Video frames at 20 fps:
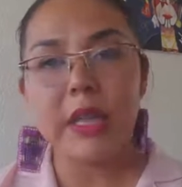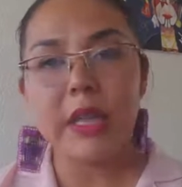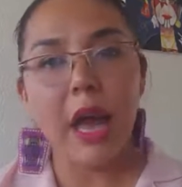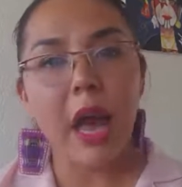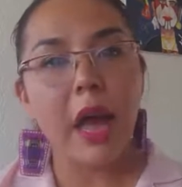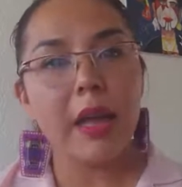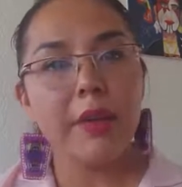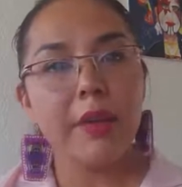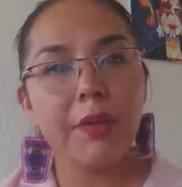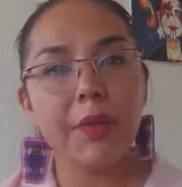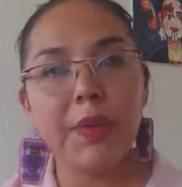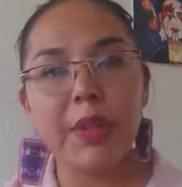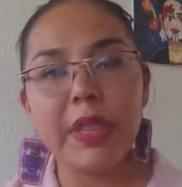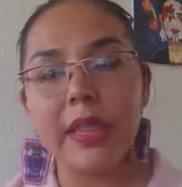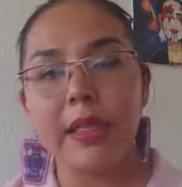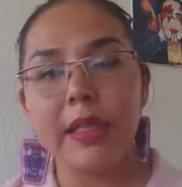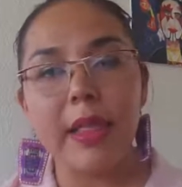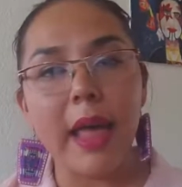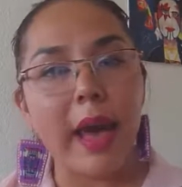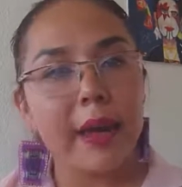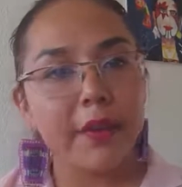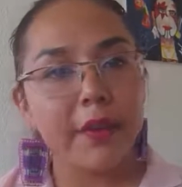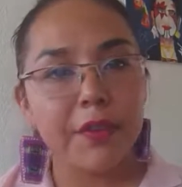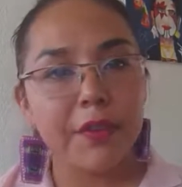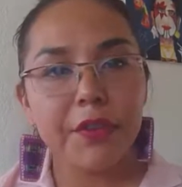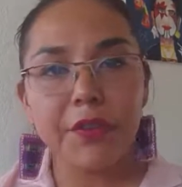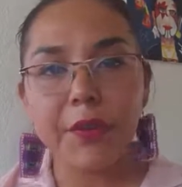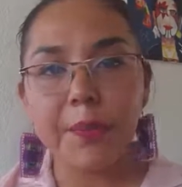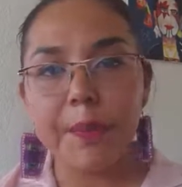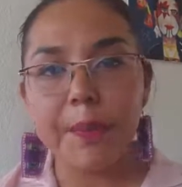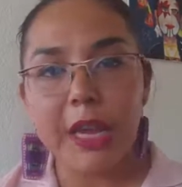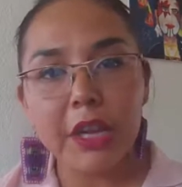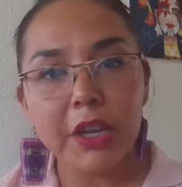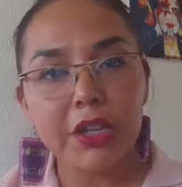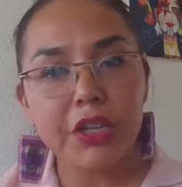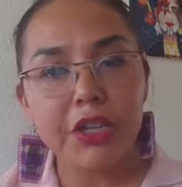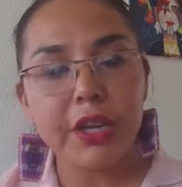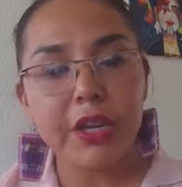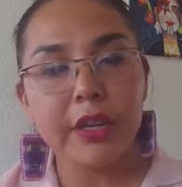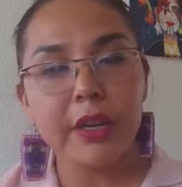that with the lack of
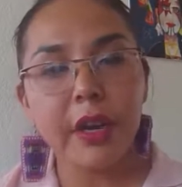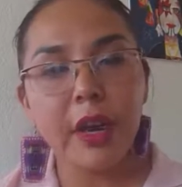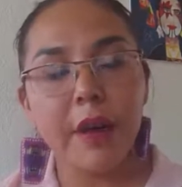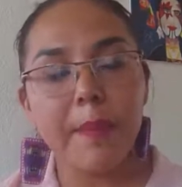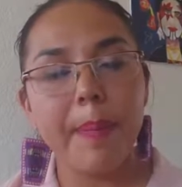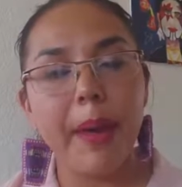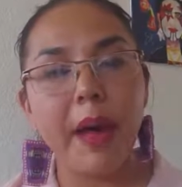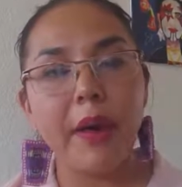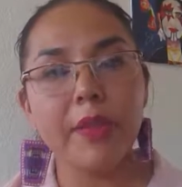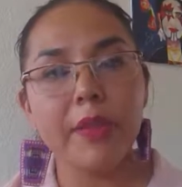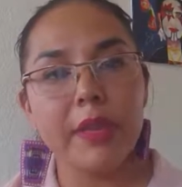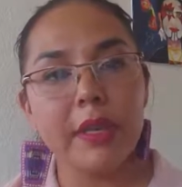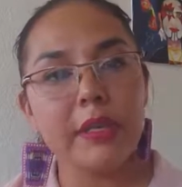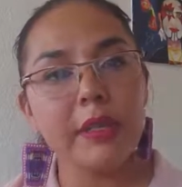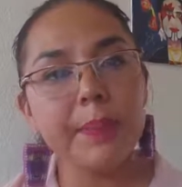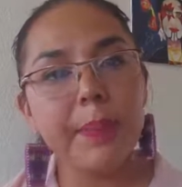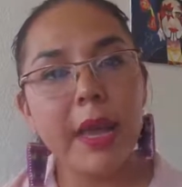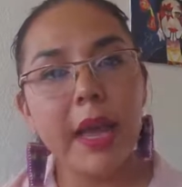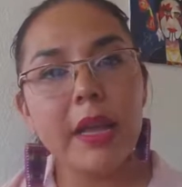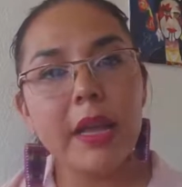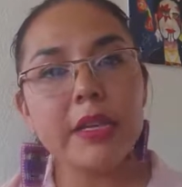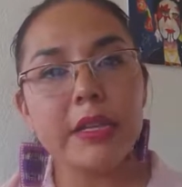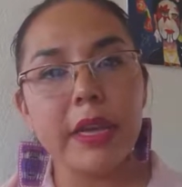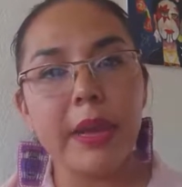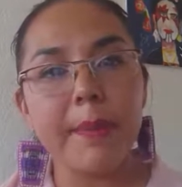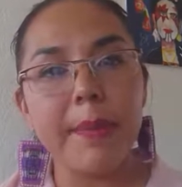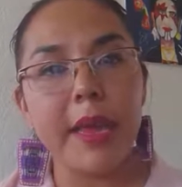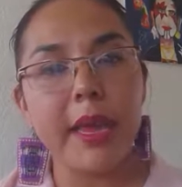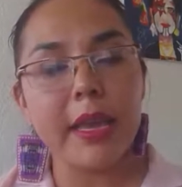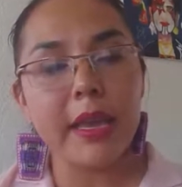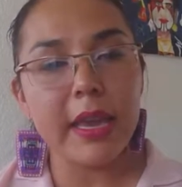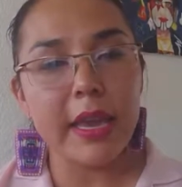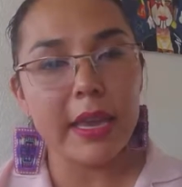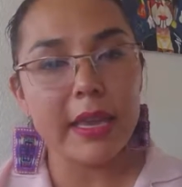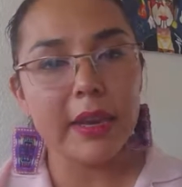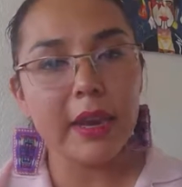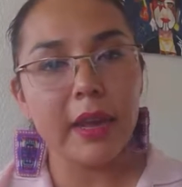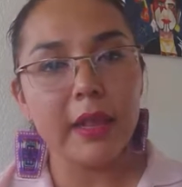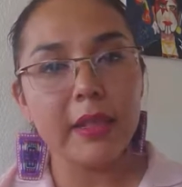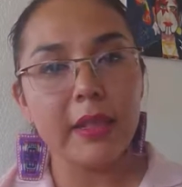information about this pandemic
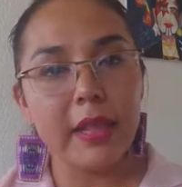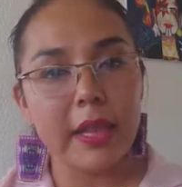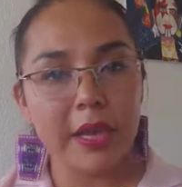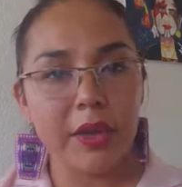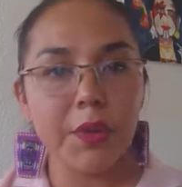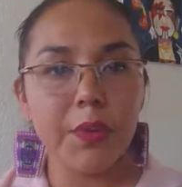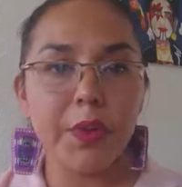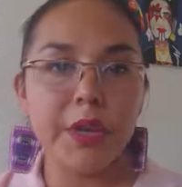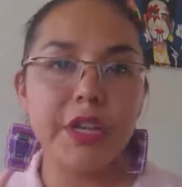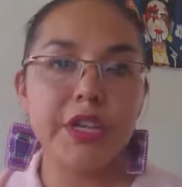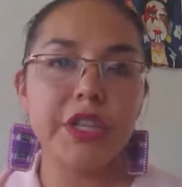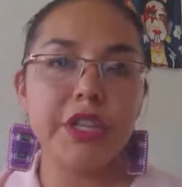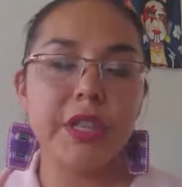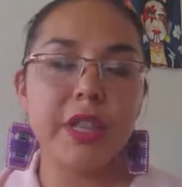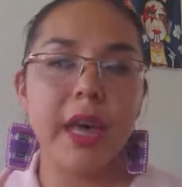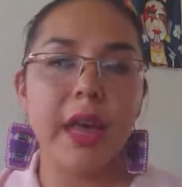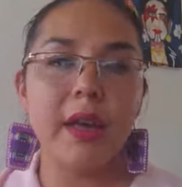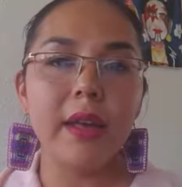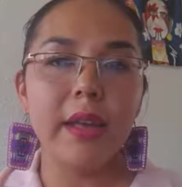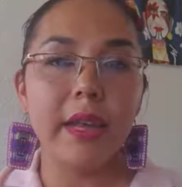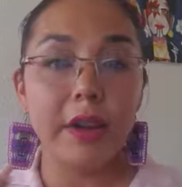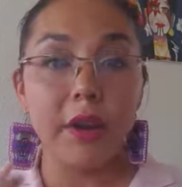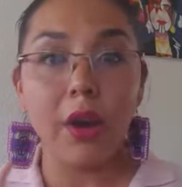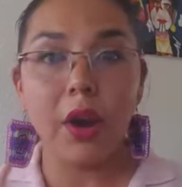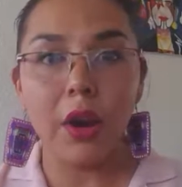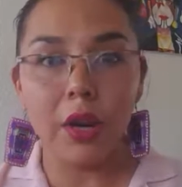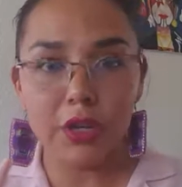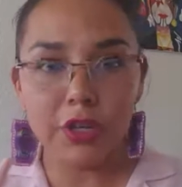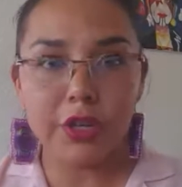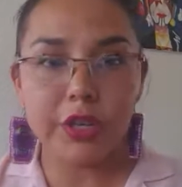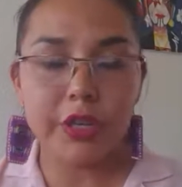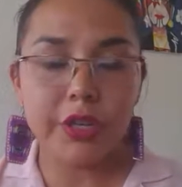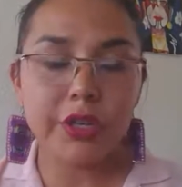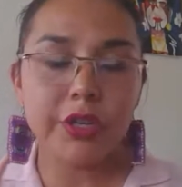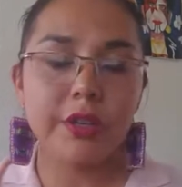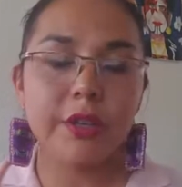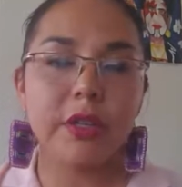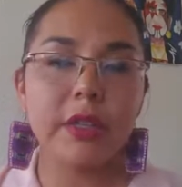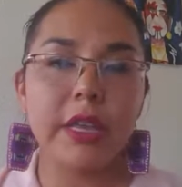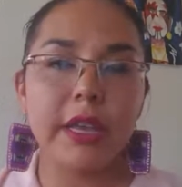in a language in our
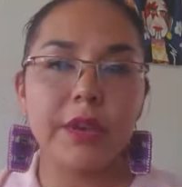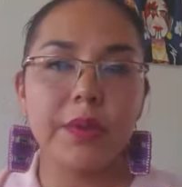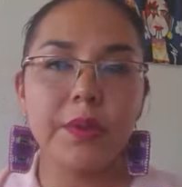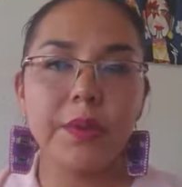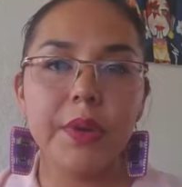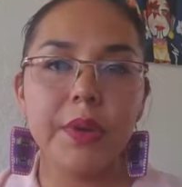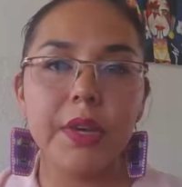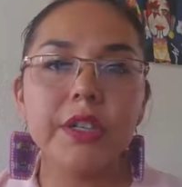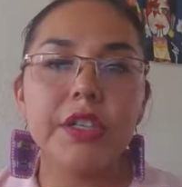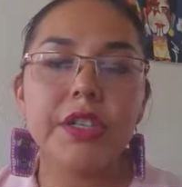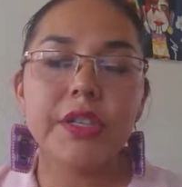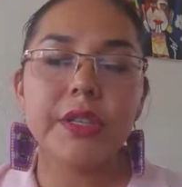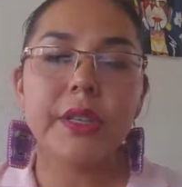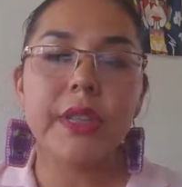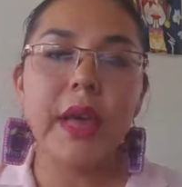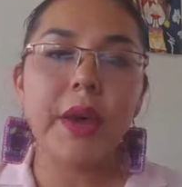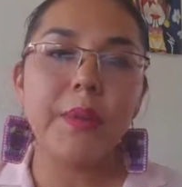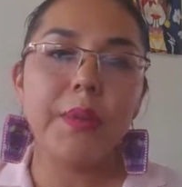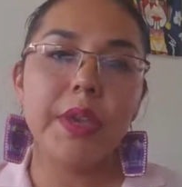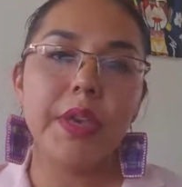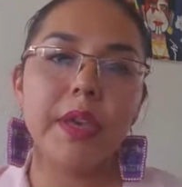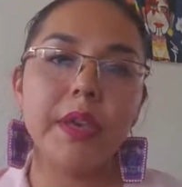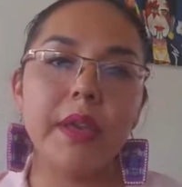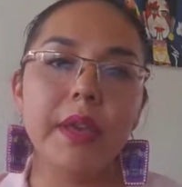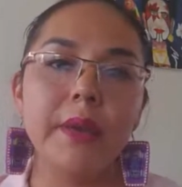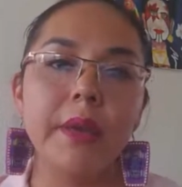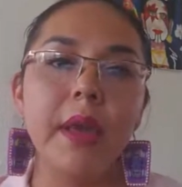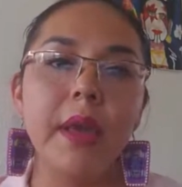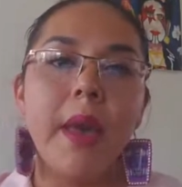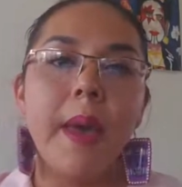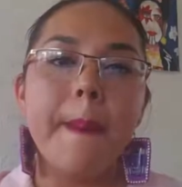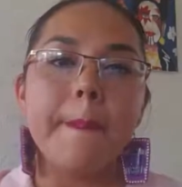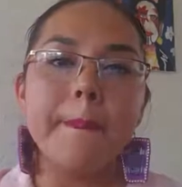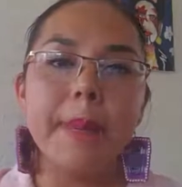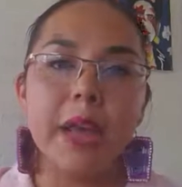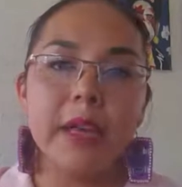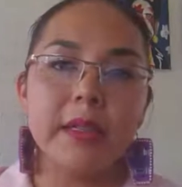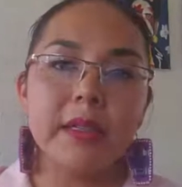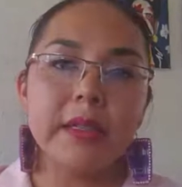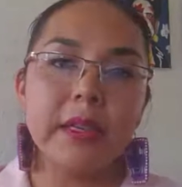traditional language, so that we could
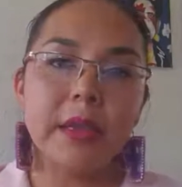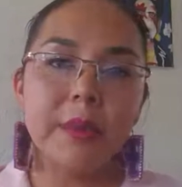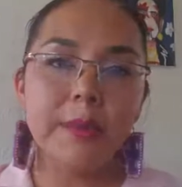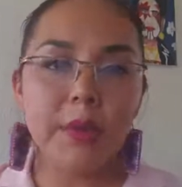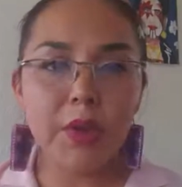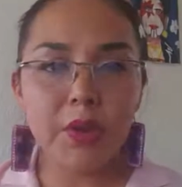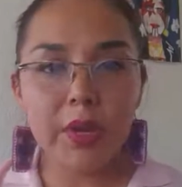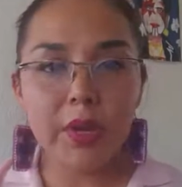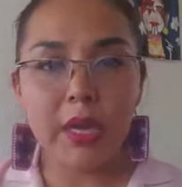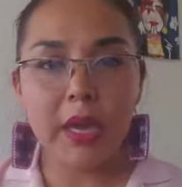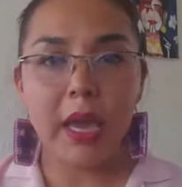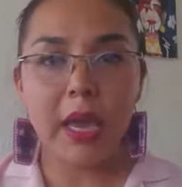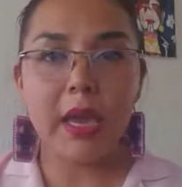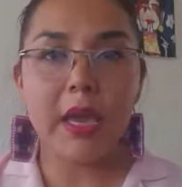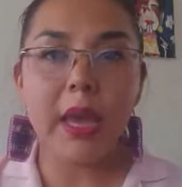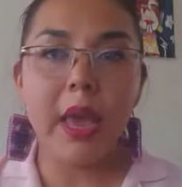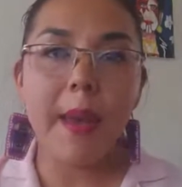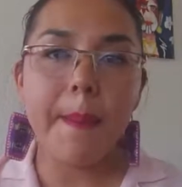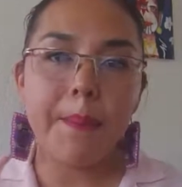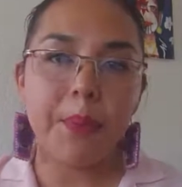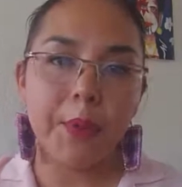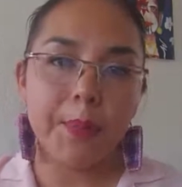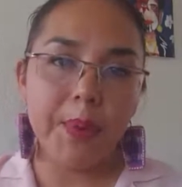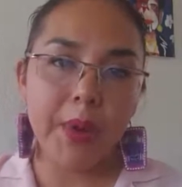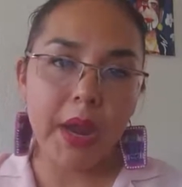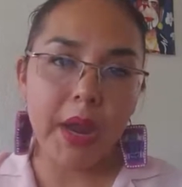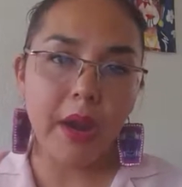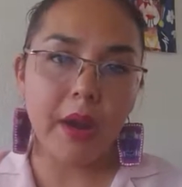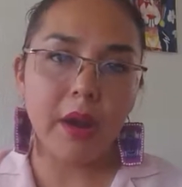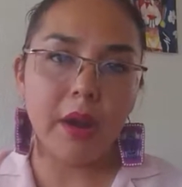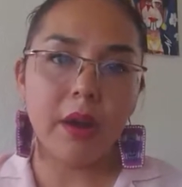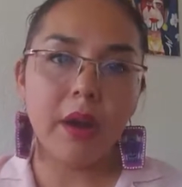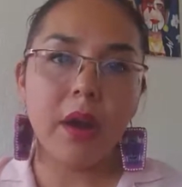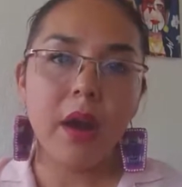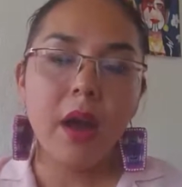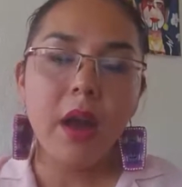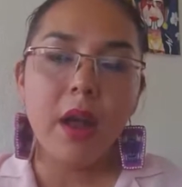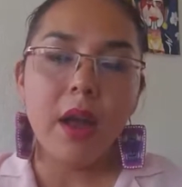best communicate and prepare,